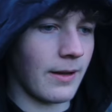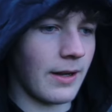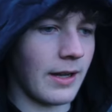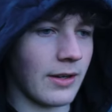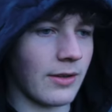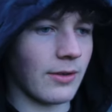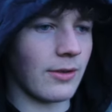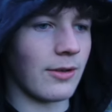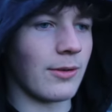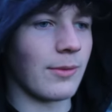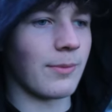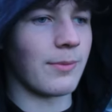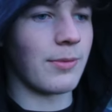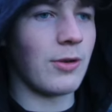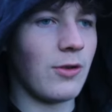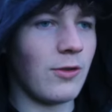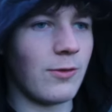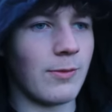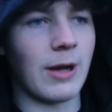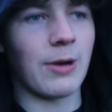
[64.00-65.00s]
I'm going to
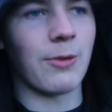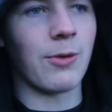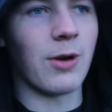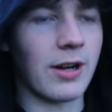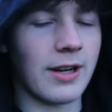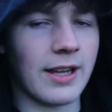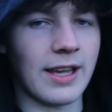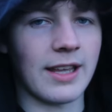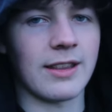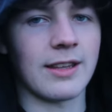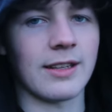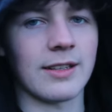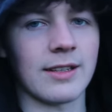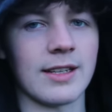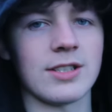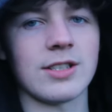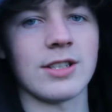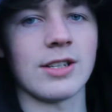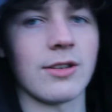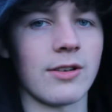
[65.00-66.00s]
improve my work ethic
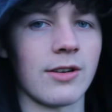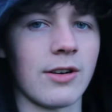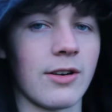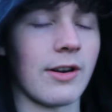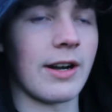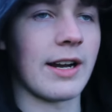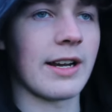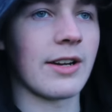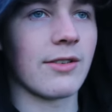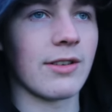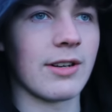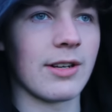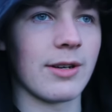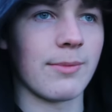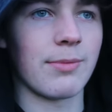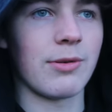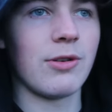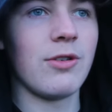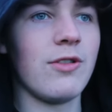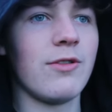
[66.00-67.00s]
this year, or I'm going to
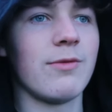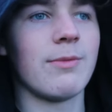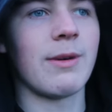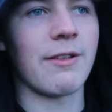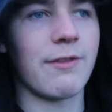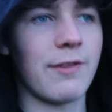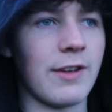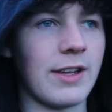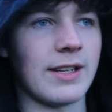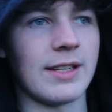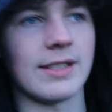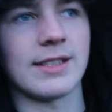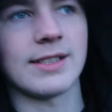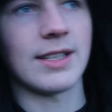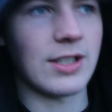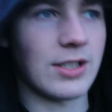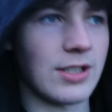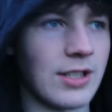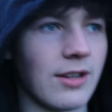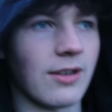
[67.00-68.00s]
improve my fitness
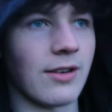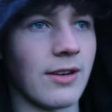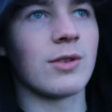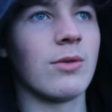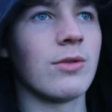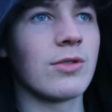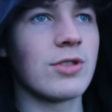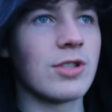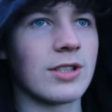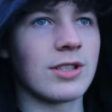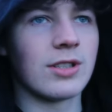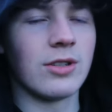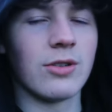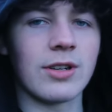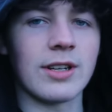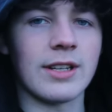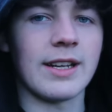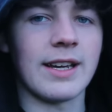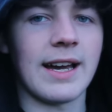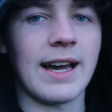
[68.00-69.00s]
this year. Don't just
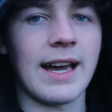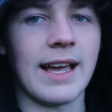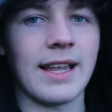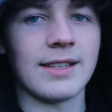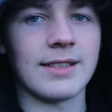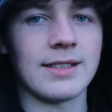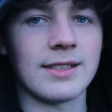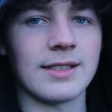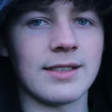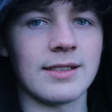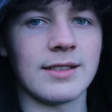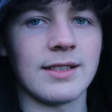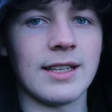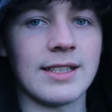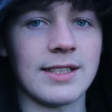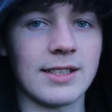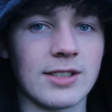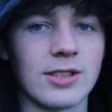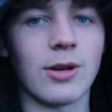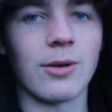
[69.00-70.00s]
look at it as
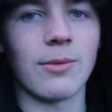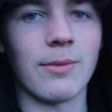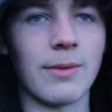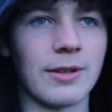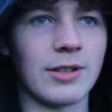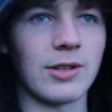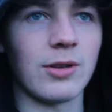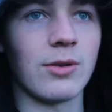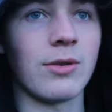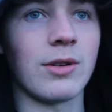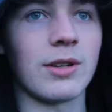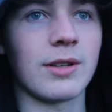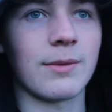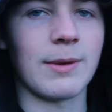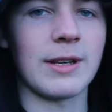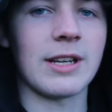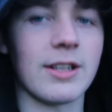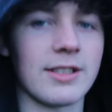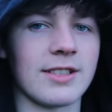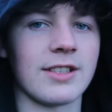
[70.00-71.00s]
this is something I'm doing
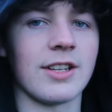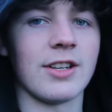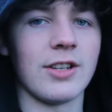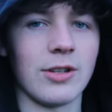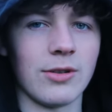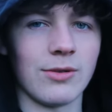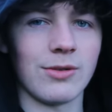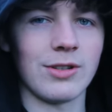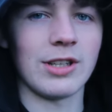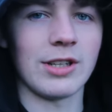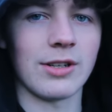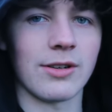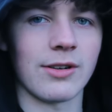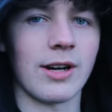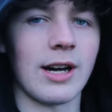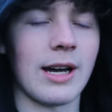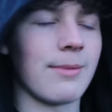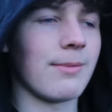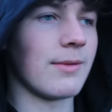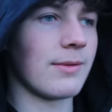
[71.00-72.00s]
because of the new year.
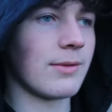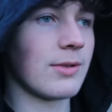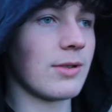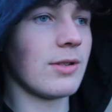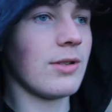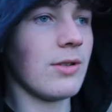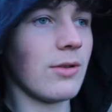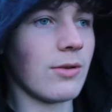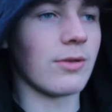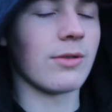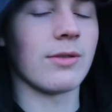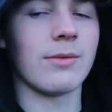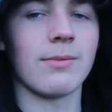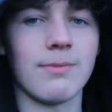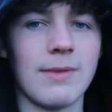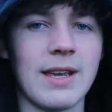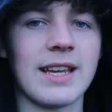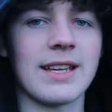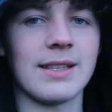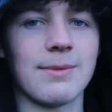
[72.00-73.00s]
I'm no,
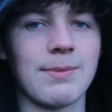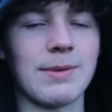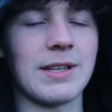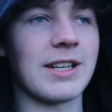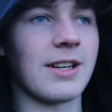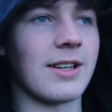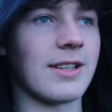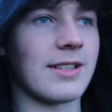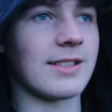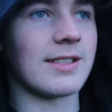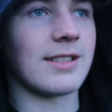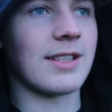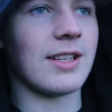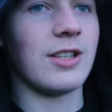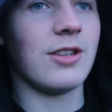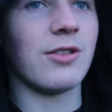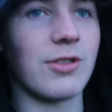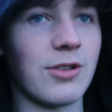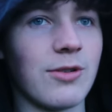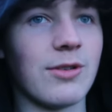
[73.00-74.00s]
make it because
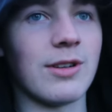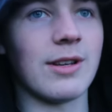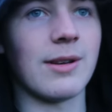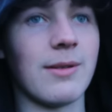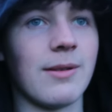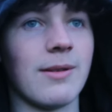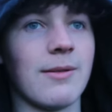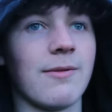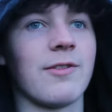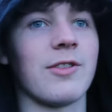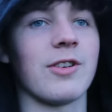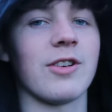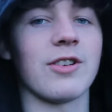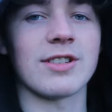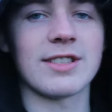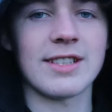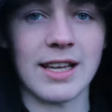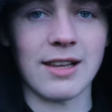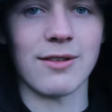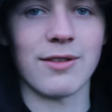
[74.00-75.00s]
you're doing it for
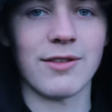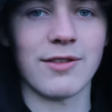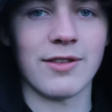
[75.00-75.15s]
yourself.